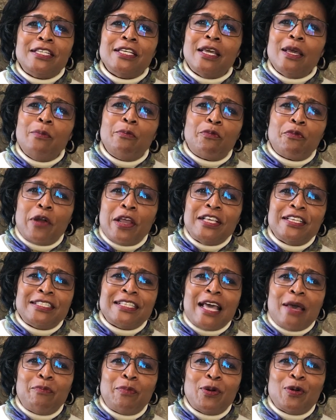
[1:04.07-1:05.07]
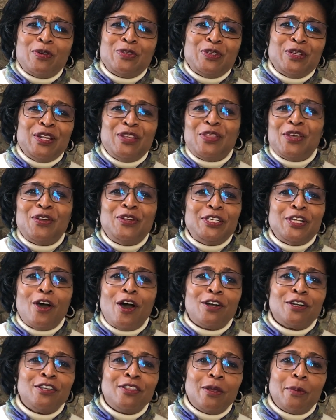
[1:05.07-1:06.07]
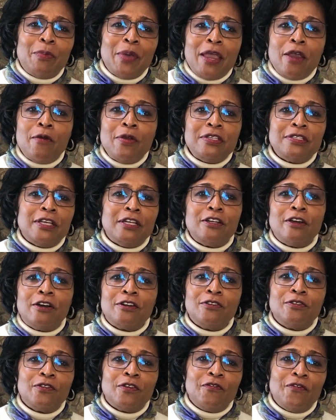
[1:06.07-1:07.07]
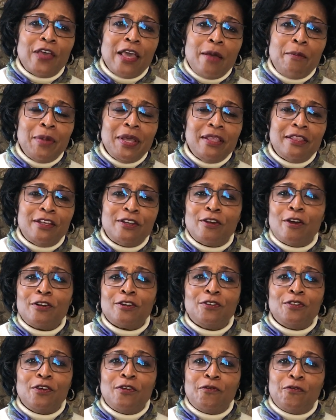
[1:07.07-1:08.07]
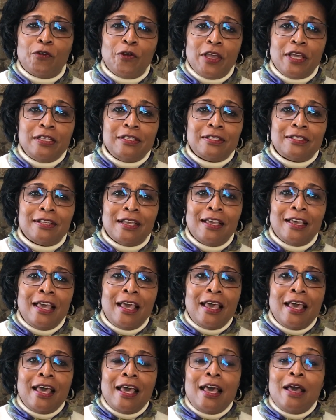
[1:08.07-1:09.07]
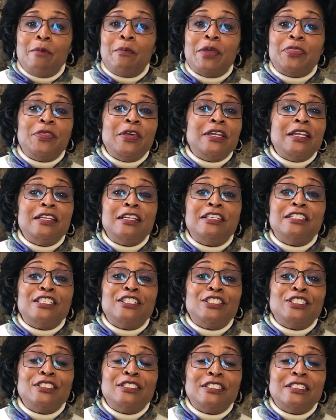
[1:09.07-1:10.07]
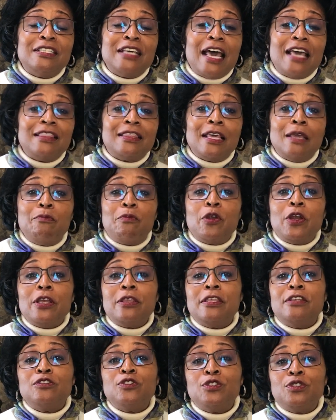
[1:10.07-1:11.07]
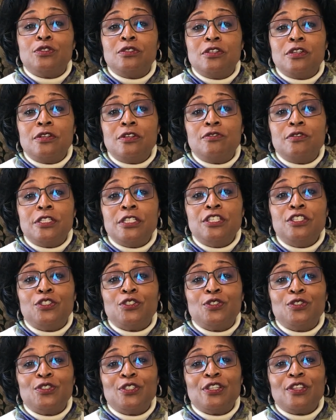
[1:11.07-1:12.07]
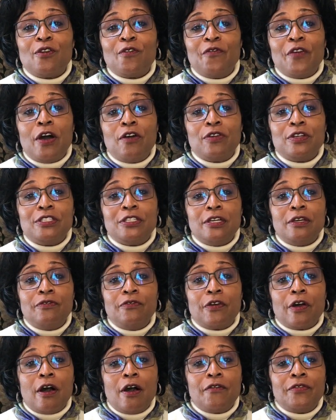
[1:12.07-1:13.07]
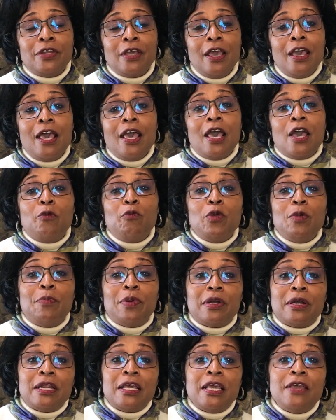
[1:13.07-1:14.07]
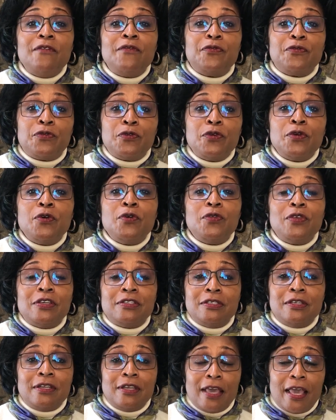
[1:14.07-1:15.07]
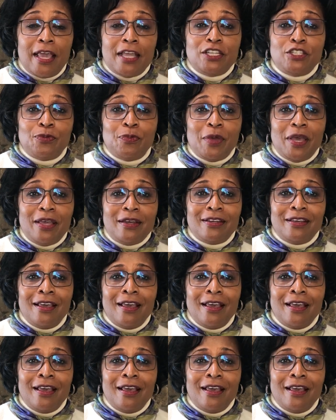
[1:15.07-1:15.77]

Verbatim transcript: to embrace that person and they talk to their parents, they talk to their family, they talk to their friends. But then in addition to that, they bring their, their teachers and their faculty involved, And we believe through this engagement,